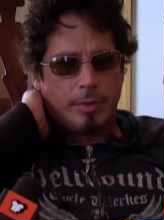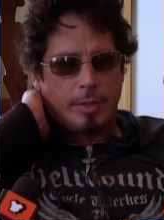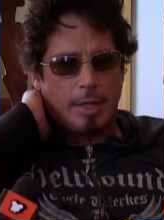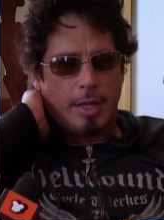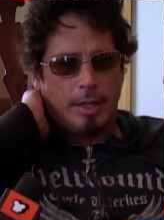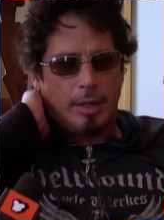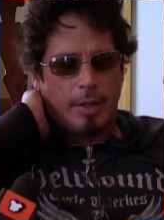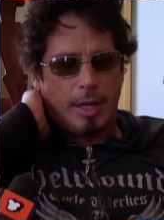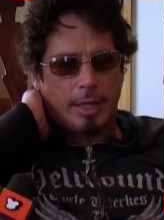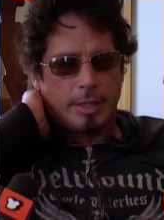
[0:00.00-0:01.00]
saying you
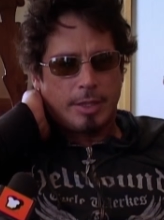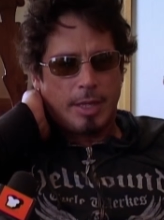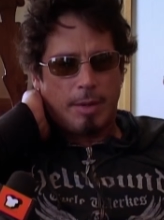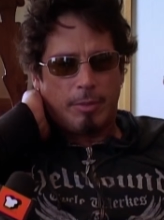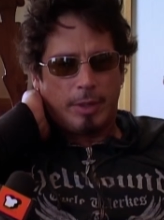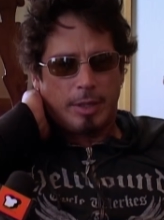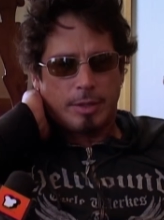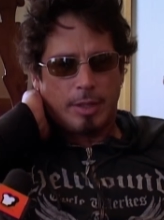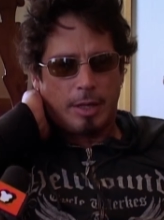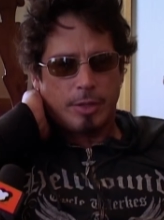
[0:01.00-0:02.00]
know that I can say I'm really
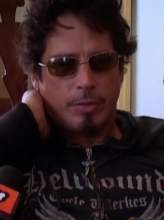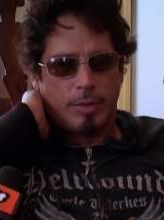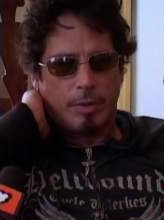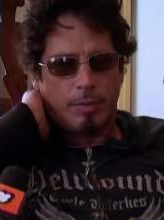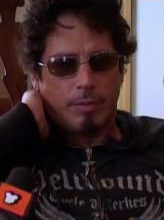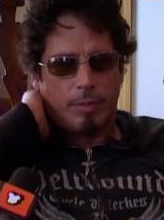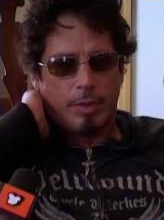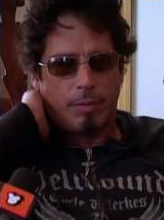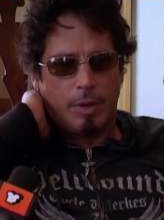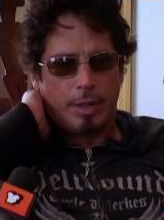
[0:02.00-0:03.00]
in touch with
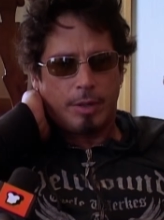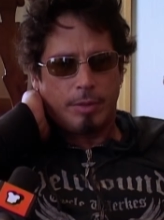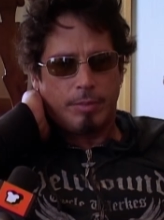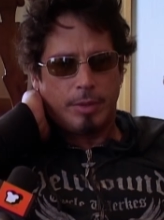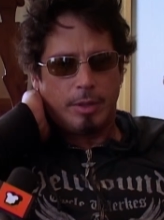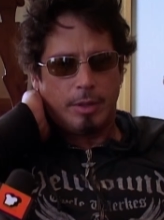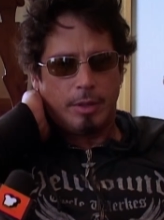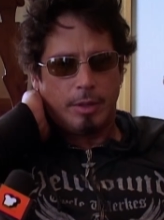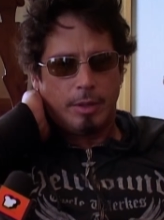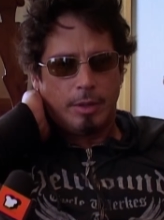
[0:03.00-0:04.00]
with what could be